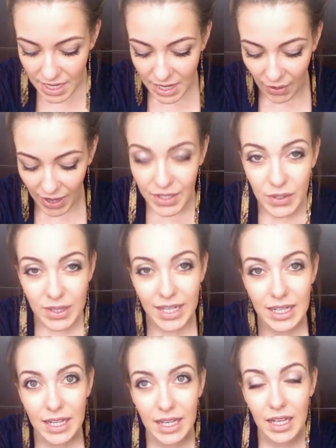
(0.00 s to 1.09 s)
Now, I know
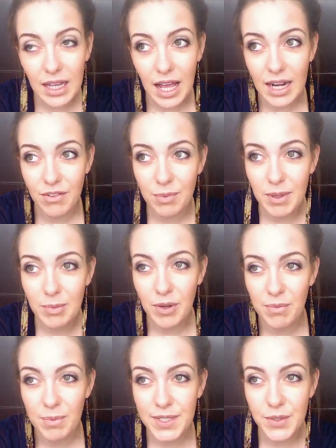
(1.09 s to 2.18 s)
lately a lot of people
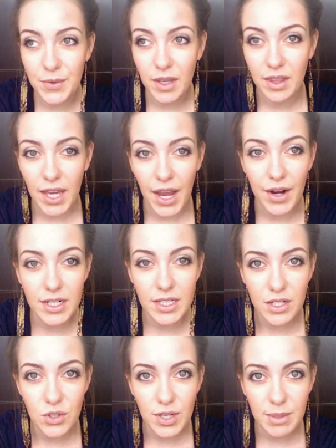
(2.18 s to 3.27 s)
have been doing the
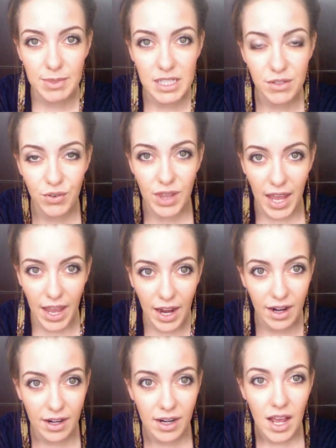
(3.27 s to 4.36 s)
keratin treatments for the
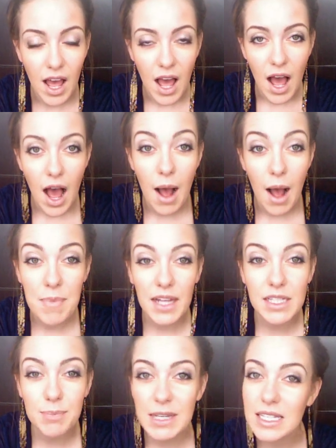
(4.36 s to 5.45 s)
hair.
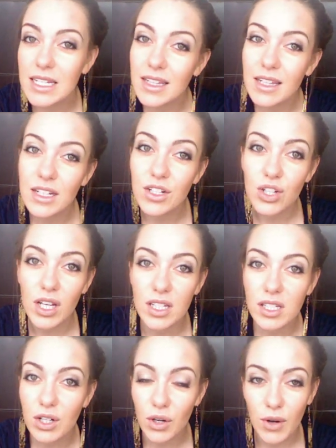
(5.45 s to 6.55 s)
That's basically
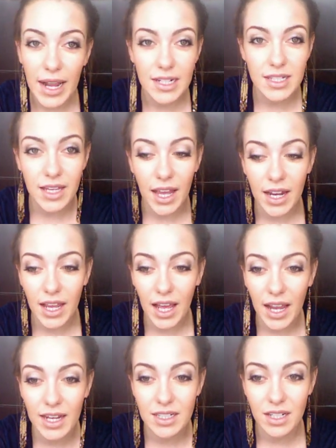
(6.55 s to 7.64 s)
just correcting any
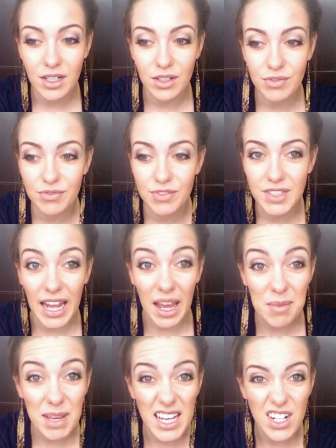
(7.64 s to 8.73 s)
kind of
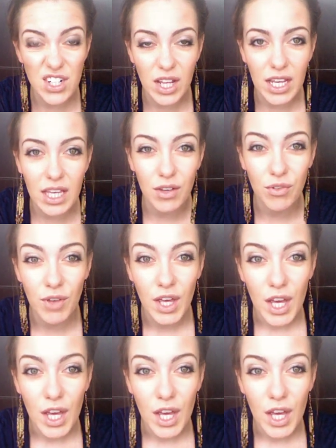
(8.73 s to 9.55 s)
damage, like if